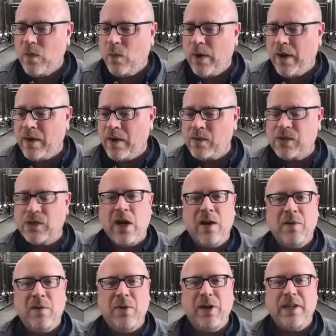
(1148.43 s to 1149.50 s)
Where
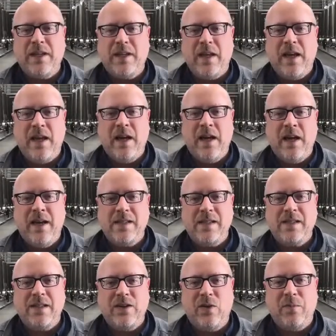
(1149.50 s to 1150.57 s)
Songbook
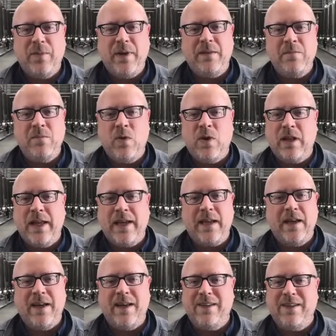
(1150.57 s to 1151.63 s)
is a little bit more like
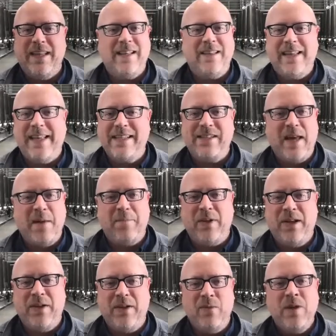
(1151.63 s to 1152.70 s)
a Led
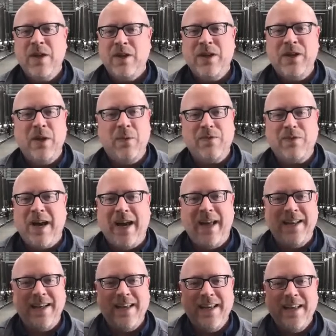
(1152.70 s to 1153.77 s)
Zeppelin. We've
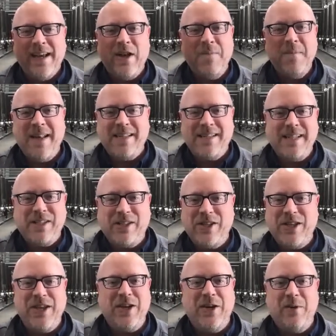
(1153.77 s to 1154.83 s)
got an amazing
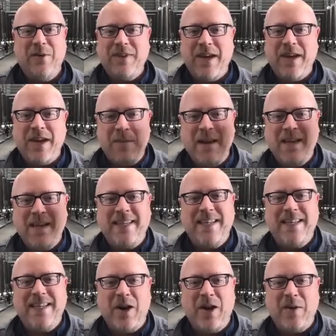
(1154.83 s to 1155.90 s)
singer, we've got an amazing
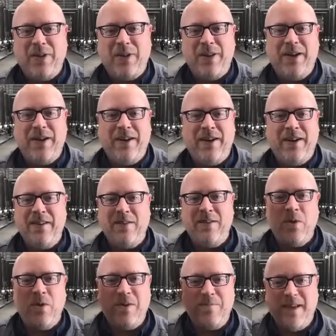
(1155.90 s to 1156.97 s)
guitar player,
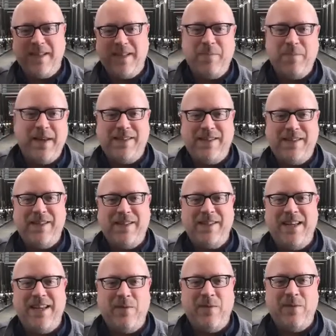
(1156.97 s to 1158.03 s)
one of the best bassists,
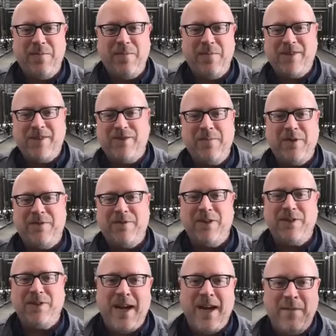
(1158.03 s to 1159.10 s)
and one of the best drummers of
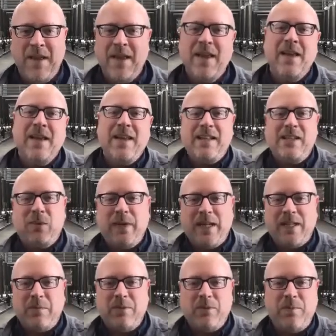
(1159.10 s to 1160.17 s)
all time. And so we
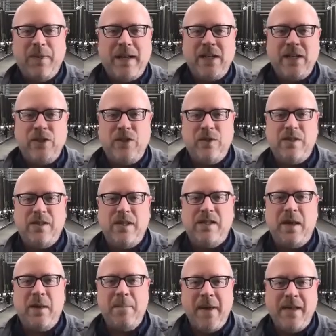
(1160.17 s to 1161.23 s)
get to pick and choose these
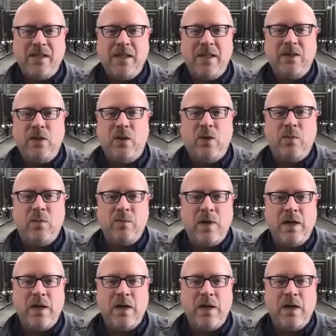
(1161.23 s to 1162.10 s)
amazing little